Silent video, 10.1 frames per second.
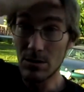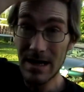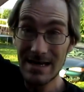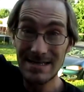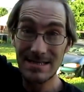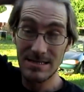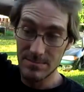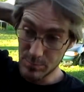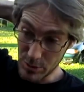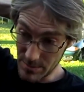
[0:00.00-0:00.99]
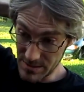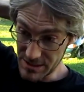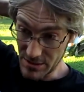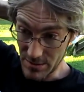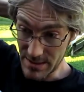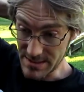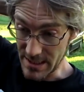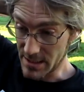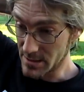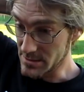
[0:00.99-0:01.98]
So guys, that's pretty much it on this
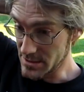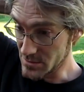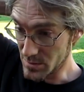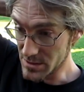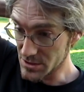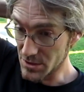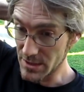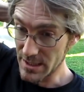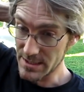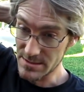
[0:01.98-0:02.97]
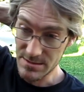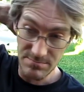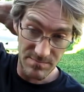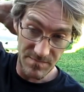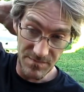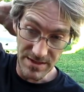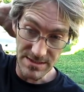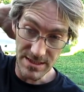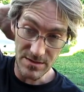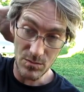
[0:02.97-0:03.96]
thing. Just wanted to show you guys
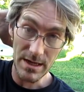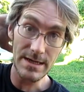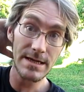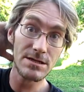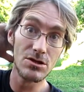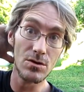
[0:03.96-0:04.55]
fixing it and what I did